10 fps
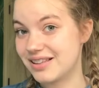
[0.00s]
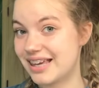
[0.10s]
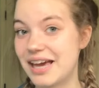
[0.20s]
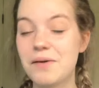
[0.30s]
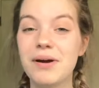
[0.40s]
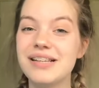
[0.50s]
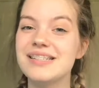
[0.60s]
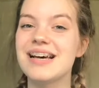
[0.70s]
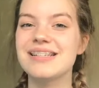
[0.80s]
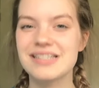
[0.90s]
can't wait to
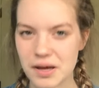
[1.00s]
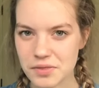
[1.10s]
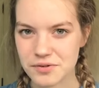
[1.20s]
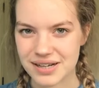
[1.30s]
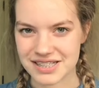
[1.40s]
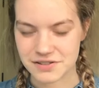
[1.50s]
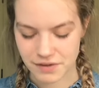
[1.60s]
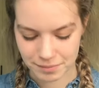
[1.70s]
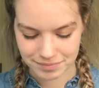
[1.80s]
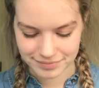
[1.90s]
test out the rest of
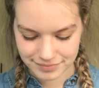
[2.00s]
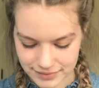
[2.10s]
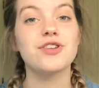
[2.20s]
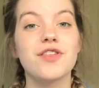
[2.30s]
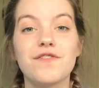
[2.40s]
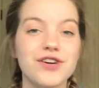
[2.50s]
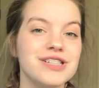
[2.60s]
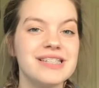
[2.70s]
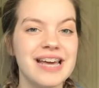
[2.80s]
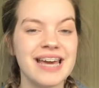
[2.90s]
them. So the
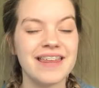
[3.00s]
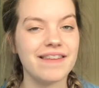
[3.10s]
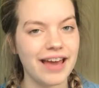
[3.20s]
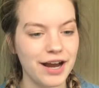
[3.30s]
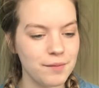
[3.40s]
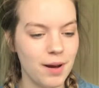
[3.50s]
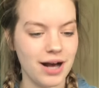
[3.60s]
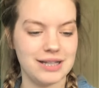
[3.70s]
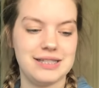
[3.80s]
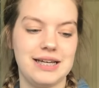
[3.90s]
first thing in the hair
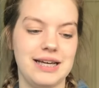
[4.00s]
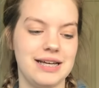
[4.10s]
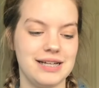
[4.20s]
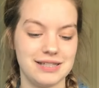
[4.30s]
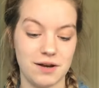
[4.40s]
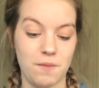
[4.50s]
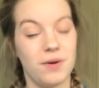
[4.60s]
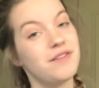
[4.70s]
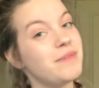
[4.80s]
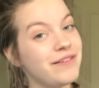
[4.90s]
box is
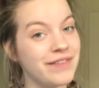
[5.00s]
one of my